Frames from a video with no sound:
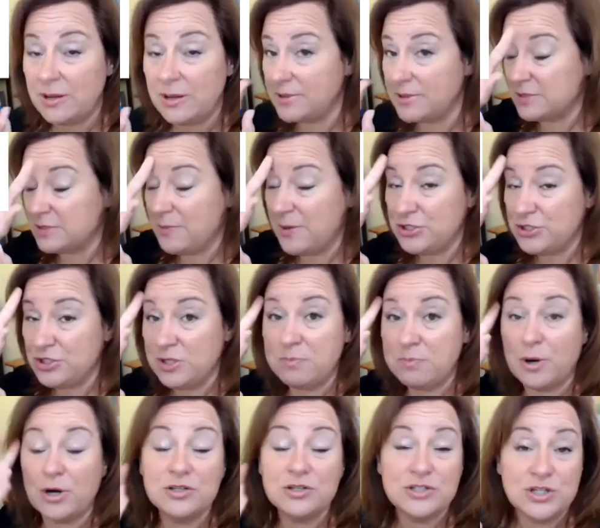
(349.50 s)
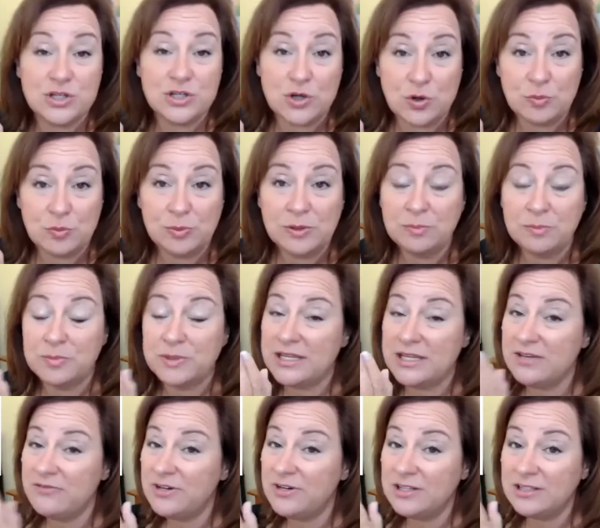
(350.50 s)
especially Barnes and Noble, but
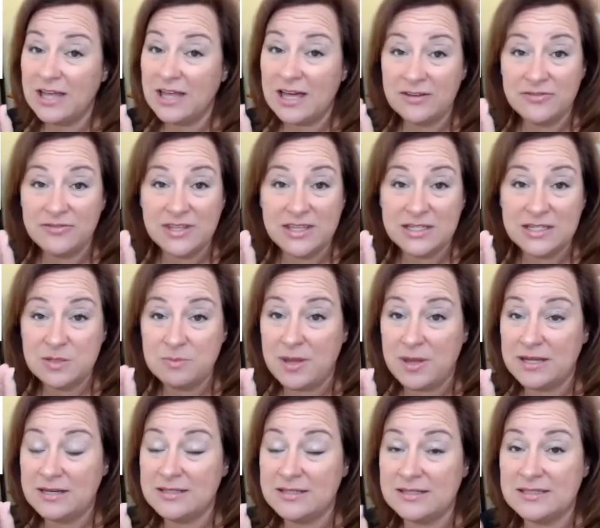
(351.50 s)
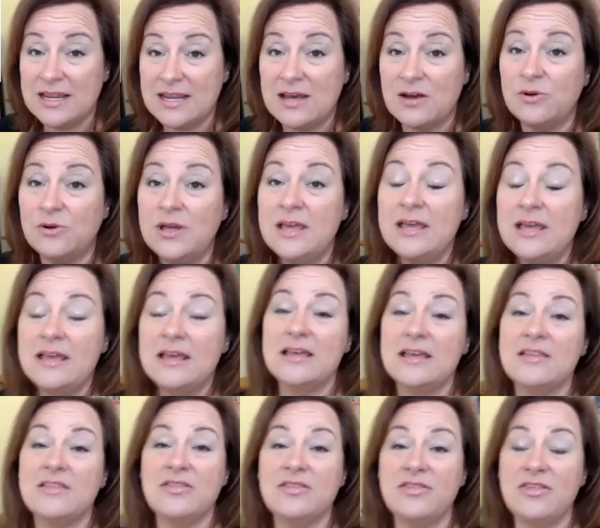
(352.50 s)
even a lot of the independents now,
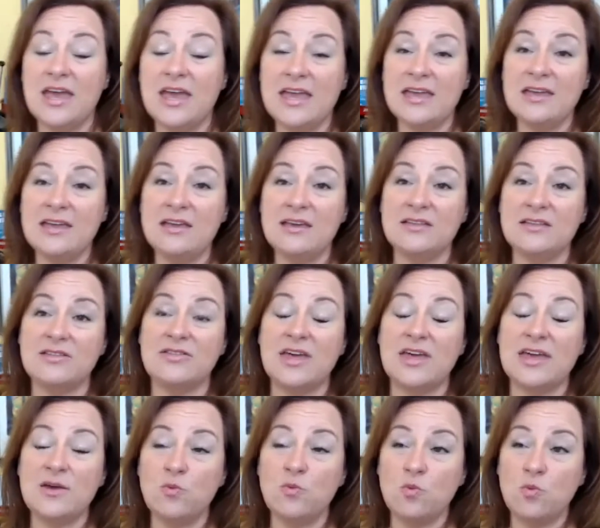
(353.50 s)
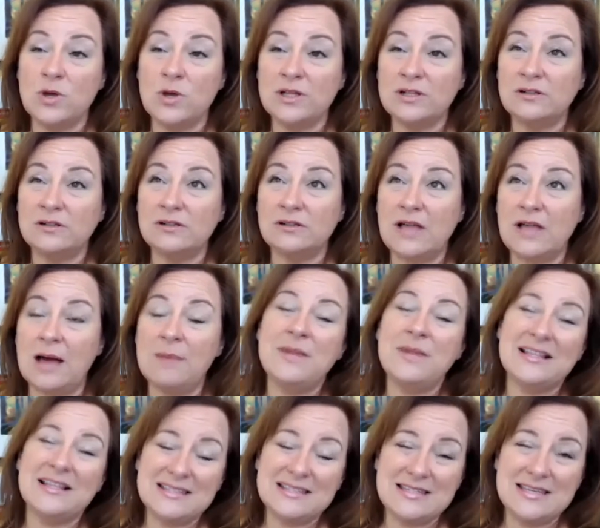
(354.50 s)
they will, I'm
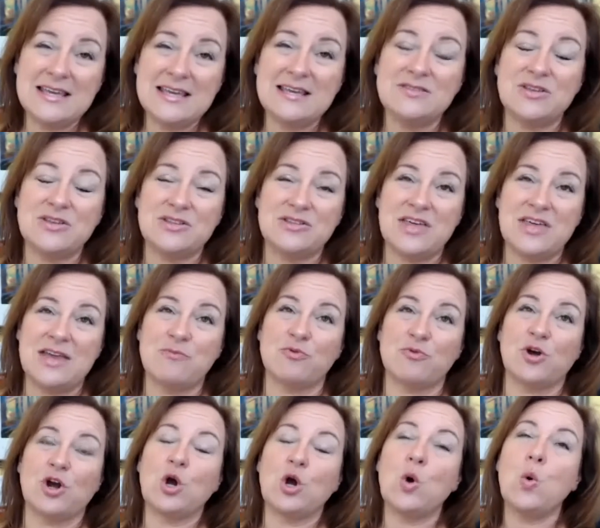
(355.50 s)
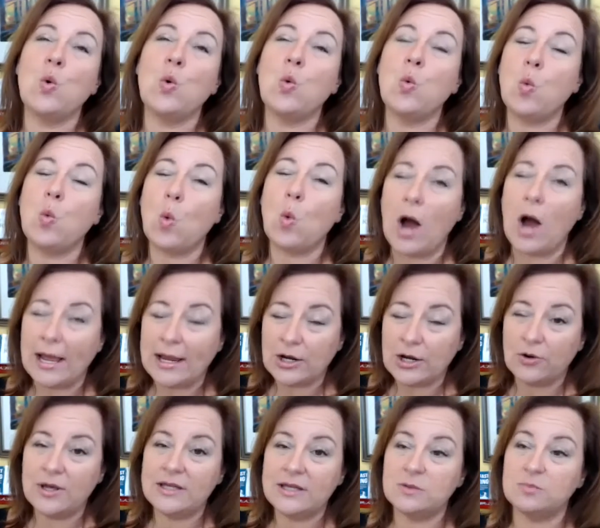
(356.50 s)
not saying that they
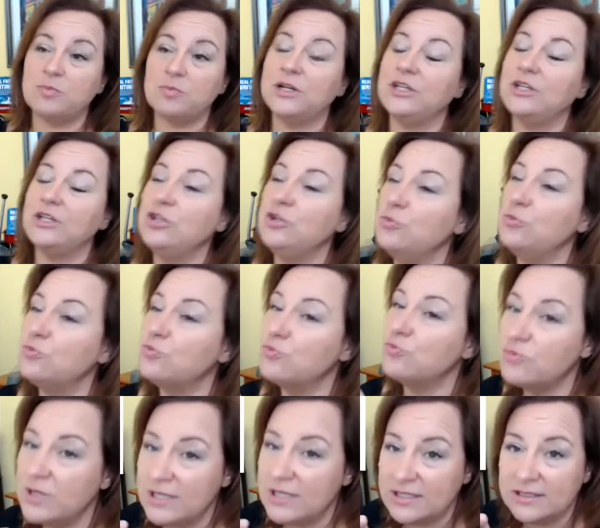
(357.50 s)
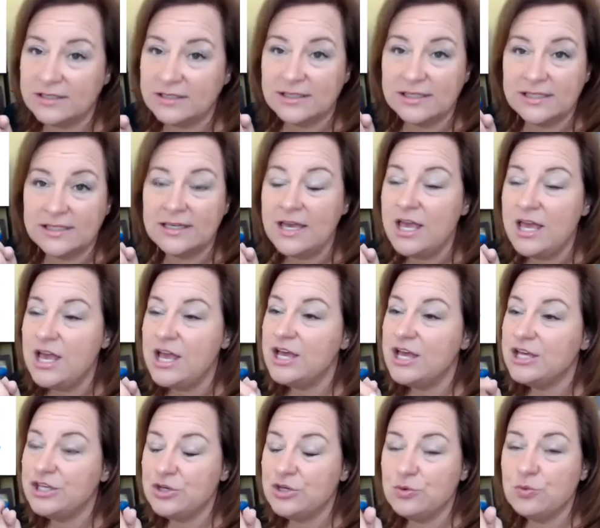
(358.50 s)
require it, but you
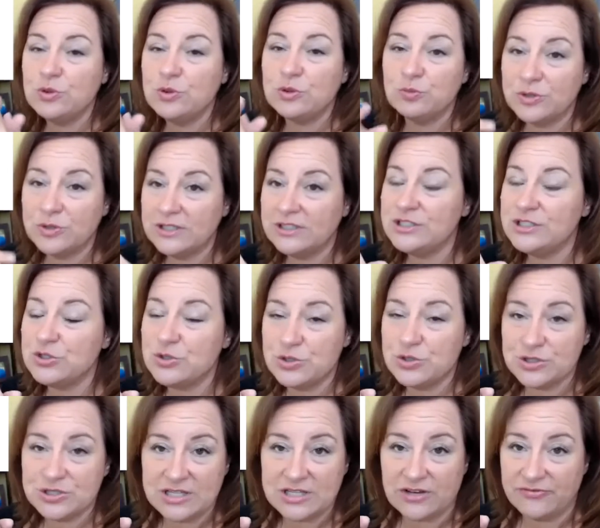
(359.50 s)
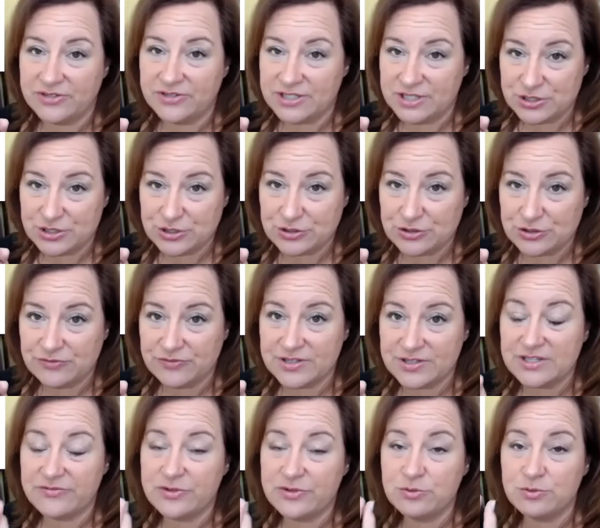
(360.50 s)
will really do yourself a
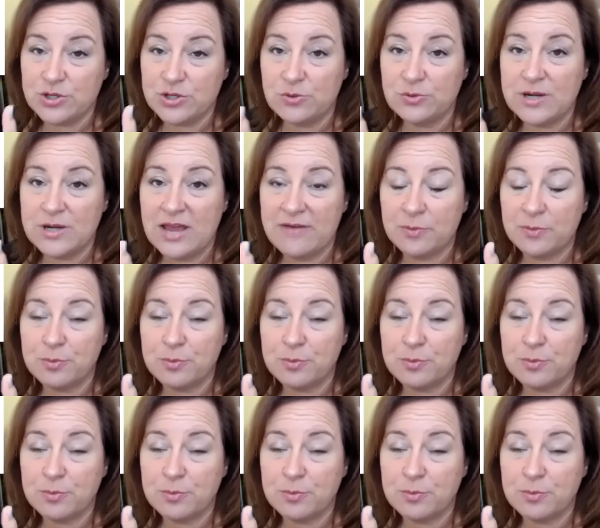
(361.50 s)
disservice if you don't have a